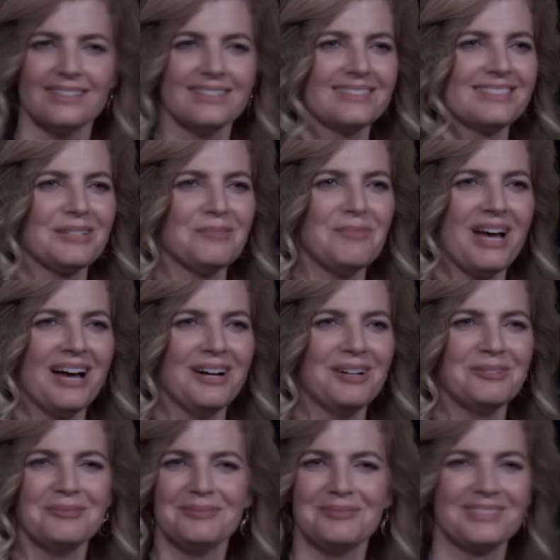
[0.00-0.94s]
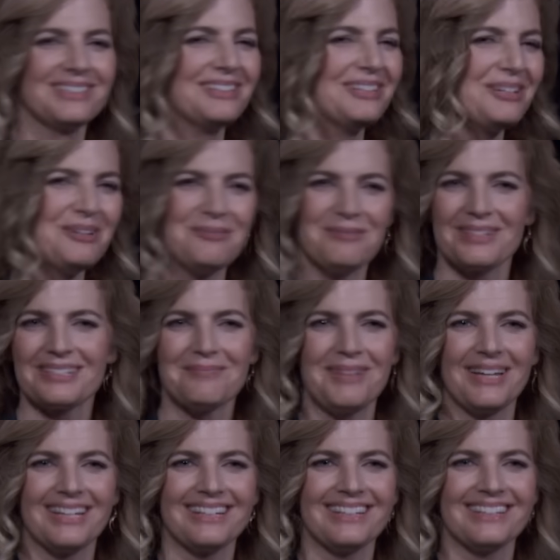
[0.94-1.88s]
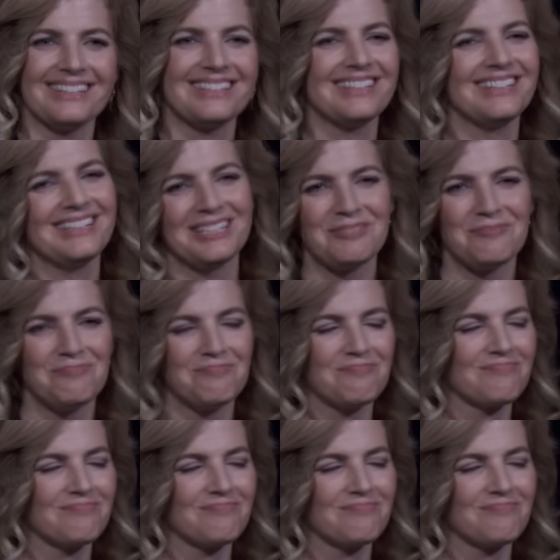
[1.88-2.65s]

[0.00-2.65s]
Somehow, we always made it on time.